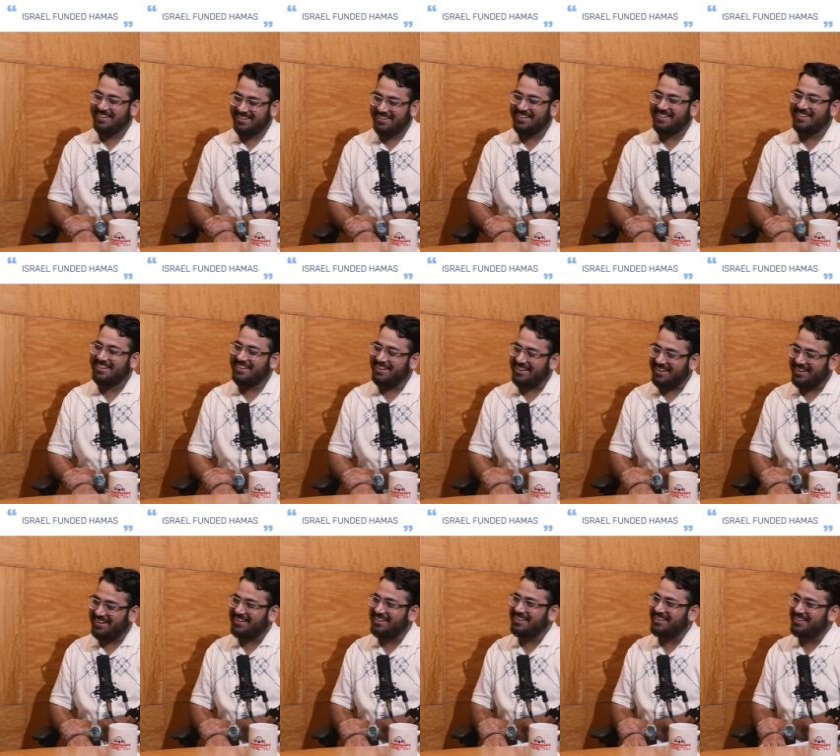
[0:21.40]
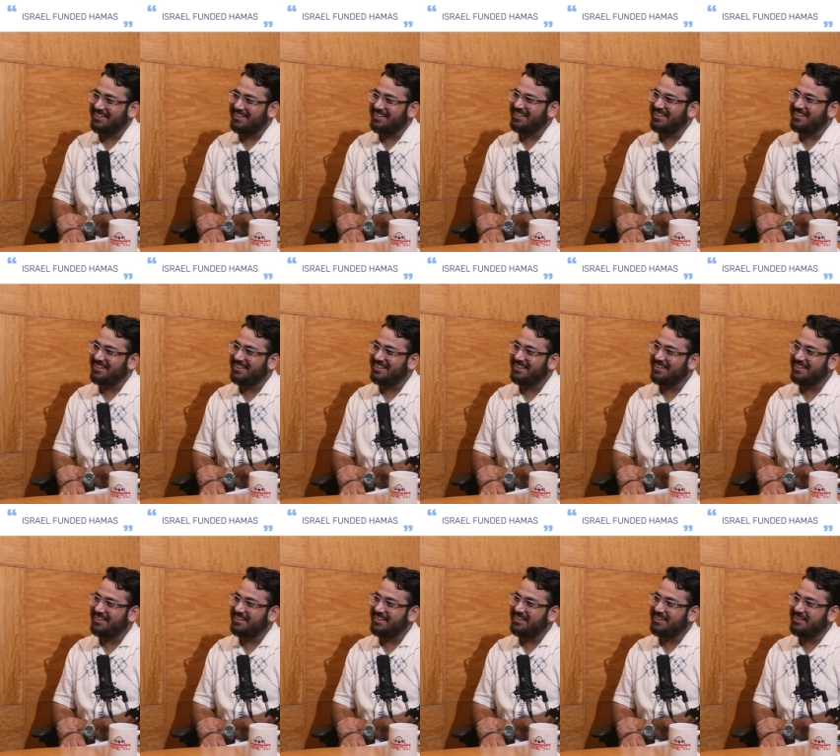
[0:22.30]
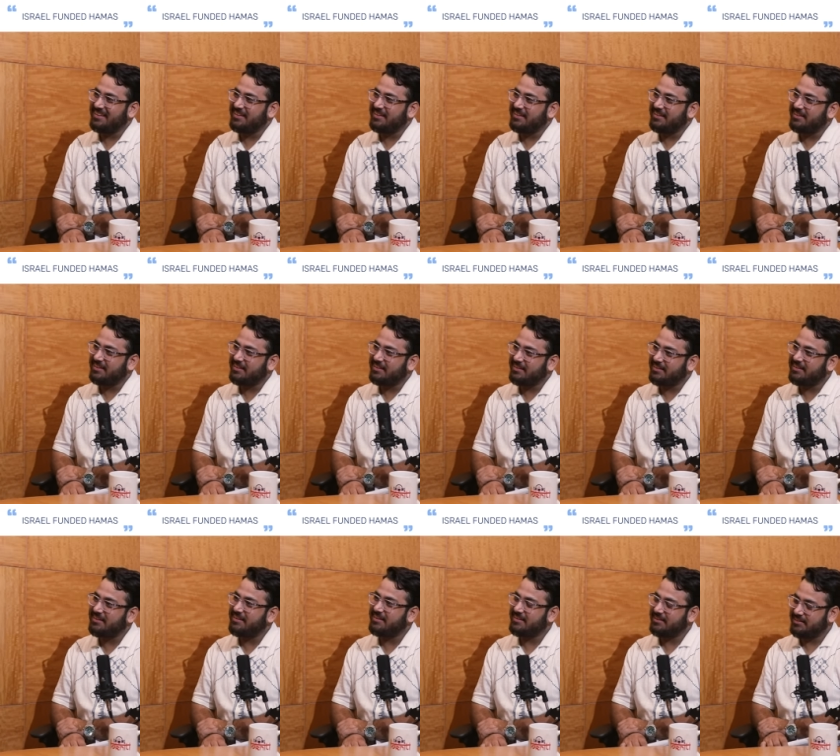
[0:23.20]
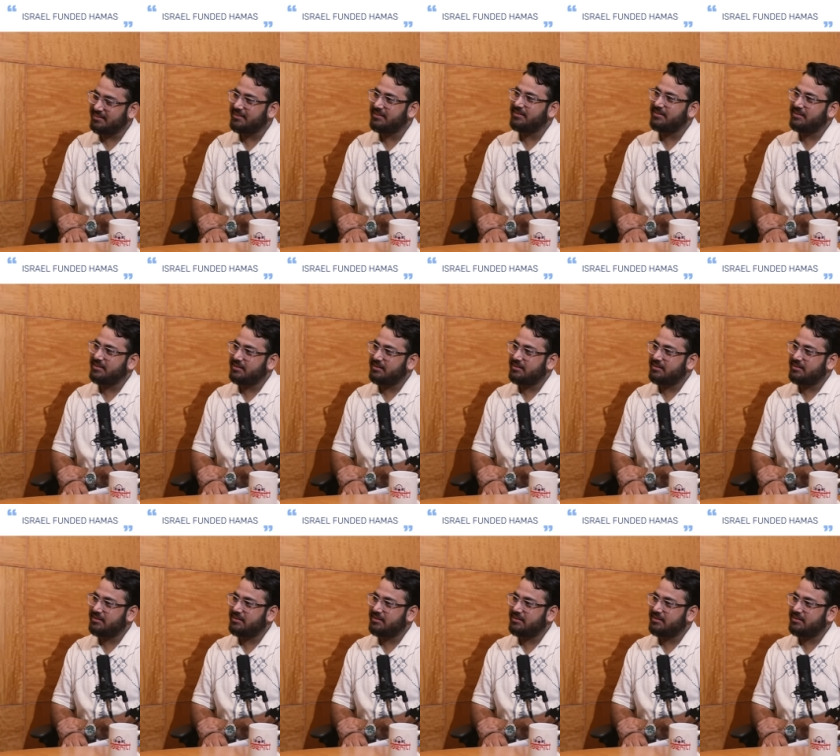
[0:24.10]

So uh, Yasser Arafat was at that time staying